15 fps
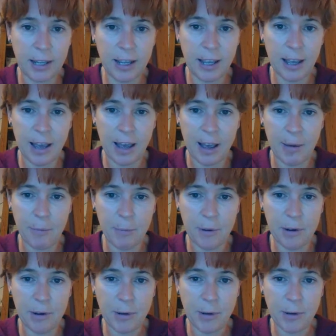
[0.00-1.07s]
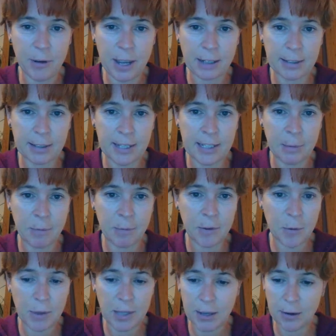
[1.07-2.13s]
But if we do get to see some of
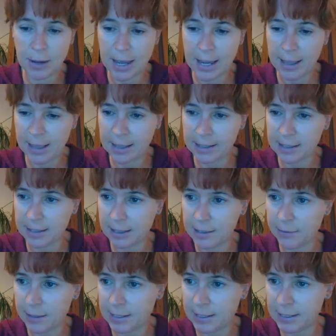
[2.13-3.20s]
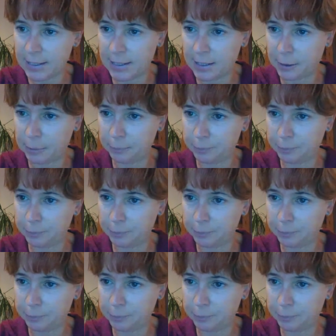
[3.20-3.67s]
you in the UK, that's fantastic.